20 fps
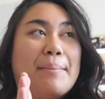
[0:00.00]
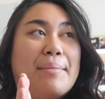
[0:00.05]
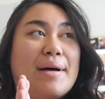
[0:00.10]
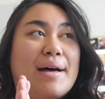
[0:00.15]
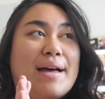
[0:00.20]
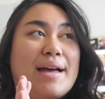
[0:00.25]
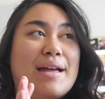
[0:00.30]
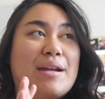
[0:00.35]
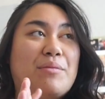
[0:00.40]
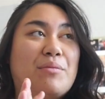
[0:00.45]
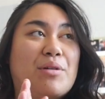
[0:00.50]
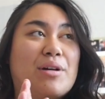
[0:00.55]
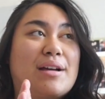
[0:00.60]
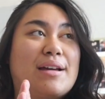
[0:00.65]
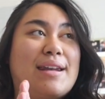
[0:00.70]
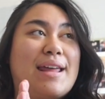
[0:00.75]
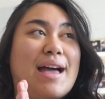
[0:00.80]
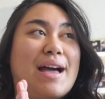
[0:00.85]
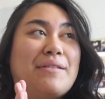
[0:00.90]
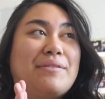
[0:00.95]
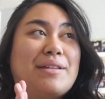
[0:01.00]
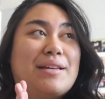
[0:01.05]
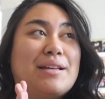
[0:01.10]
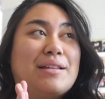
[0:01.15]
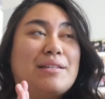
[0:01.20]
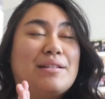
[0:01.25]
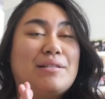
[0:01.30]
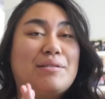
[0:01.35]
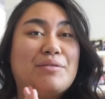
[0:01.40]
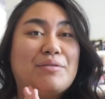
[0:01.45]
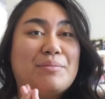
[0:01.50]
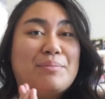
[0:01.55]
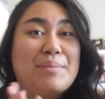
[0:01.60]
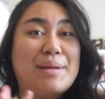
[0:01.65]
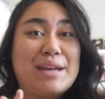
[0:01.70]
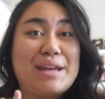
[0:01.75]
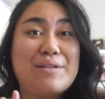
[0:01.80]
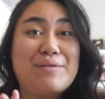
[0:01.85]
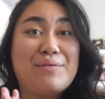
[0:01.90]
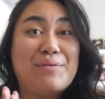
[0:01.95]
but we're gonna have like a little
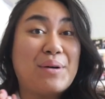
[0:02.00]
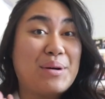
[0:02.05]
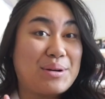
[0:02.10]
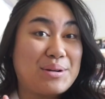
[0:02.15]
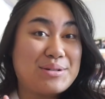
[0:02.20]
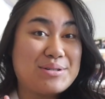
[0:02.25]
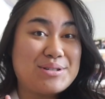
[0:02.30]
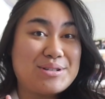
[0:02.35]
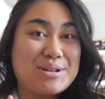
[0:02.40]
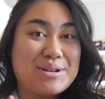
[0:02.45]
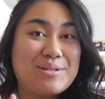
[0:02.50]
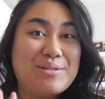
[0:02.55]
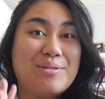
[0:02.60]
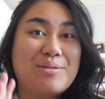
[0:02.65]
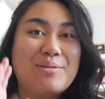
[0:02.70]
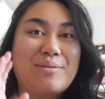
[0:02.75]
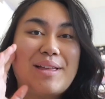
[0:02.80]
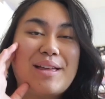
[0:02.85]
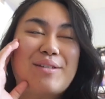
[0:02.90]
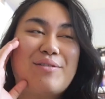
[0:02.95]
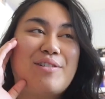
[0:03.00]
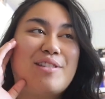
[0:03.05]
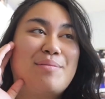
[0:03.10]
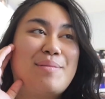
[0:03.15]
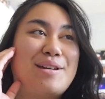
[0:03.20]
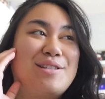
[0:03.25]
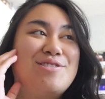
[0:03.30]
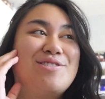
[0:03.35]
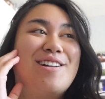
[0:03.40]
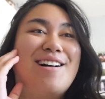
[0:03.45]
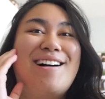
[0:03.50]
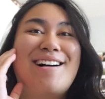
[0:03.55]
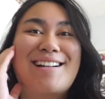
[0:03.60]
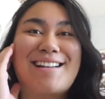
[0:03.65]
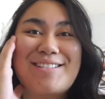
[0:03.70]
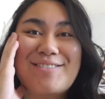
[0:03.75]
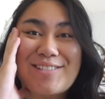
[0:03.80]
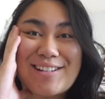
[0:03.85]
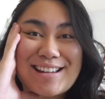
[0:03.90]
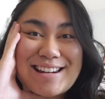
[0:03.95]
mini photo shoot like with my
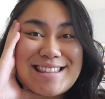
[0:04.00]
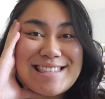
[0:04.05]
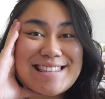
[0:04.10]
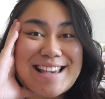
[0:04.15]
truck and we're gonna